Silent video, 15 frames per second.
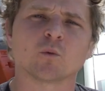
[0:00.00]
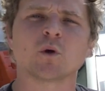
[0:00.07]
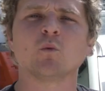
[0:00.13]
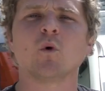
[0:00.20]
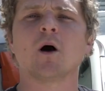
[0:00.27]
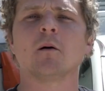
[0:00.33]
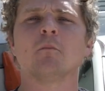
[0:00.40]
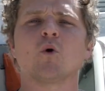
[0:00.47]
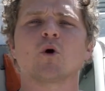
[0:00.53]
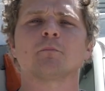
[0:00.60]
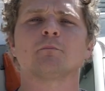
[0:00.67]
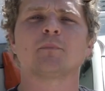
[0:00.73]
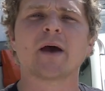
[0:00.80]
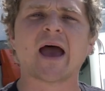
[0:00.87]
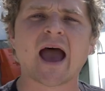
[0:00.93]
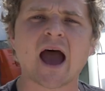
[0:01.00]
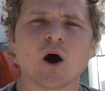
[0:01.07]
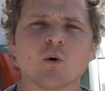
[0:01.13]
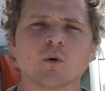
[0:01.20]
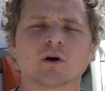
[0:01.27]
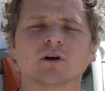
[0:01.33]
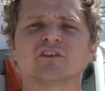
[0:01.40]
We want more
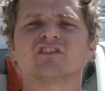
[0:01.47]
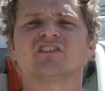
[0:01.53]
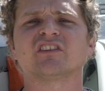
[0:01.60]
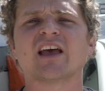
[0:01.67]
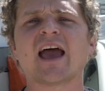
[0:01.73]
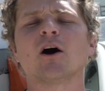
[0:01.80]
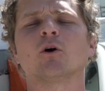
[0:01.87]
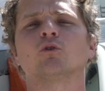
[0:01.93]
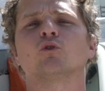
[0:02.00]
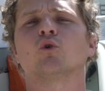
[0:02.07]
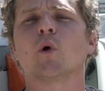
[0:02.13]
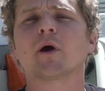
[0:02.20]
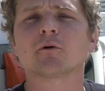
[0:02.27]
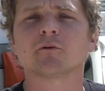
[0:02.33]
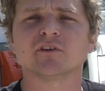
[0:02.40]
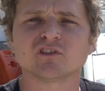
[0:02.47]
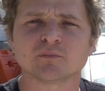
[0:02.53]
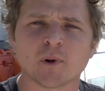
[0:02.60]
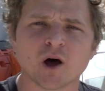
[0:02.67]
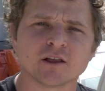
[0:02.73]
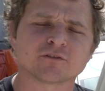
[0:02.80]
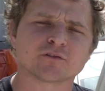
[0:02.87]
power, sound, quicker
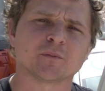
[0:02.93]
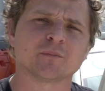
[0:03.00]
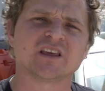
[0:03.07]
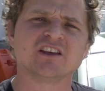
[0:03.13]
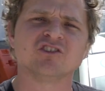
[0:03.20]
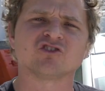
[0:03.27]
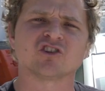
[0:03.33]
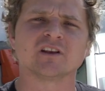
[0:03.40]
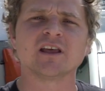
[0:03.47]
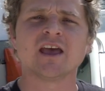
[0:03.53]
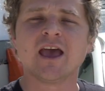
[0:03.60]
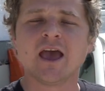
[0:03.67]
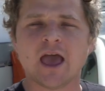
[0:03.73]
response from the engine.